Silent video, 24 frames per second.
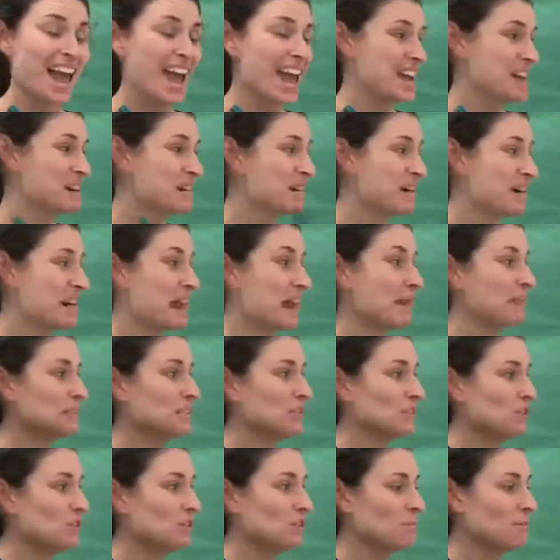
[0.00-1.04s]
What happens
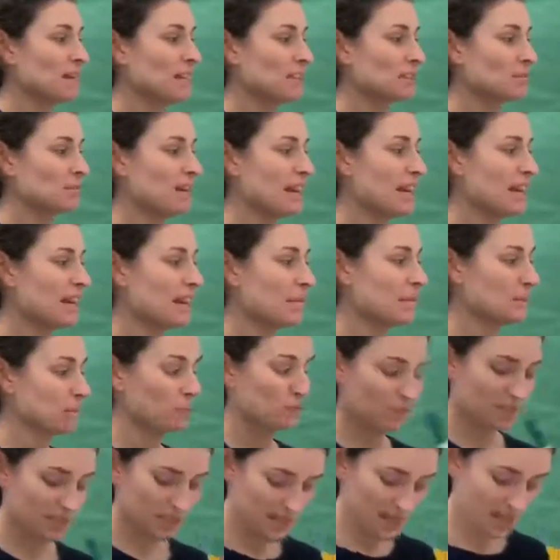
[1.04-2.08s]
when you mix red and blue
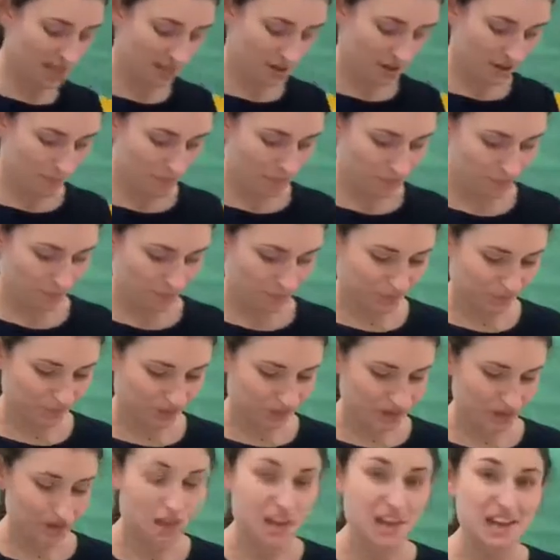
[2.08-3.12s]
together?
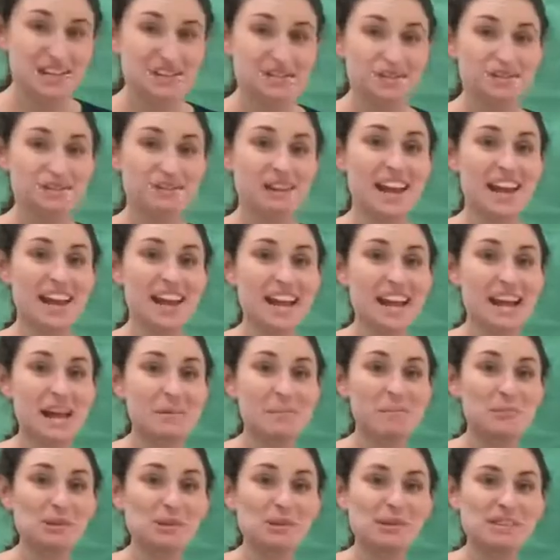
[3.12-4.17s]
Red and
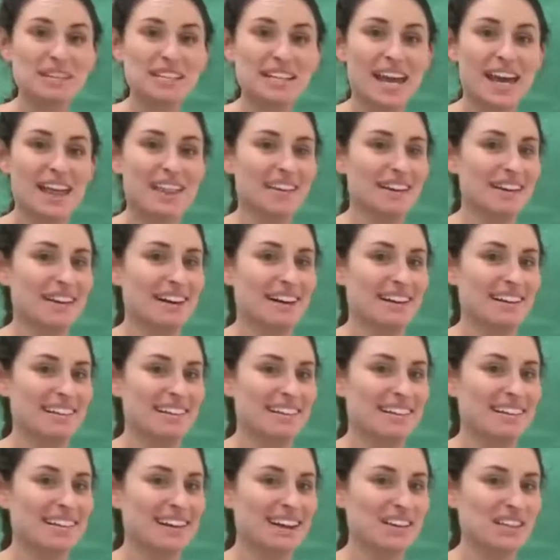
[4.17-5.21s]
blue together.
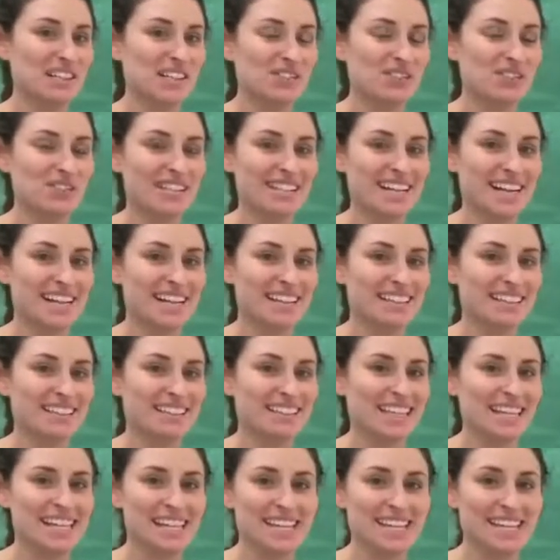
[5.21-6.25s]
I'll give you a second to
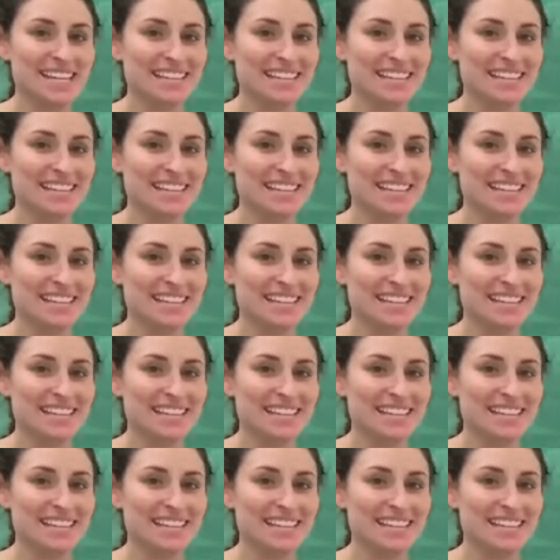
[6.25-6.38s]
think.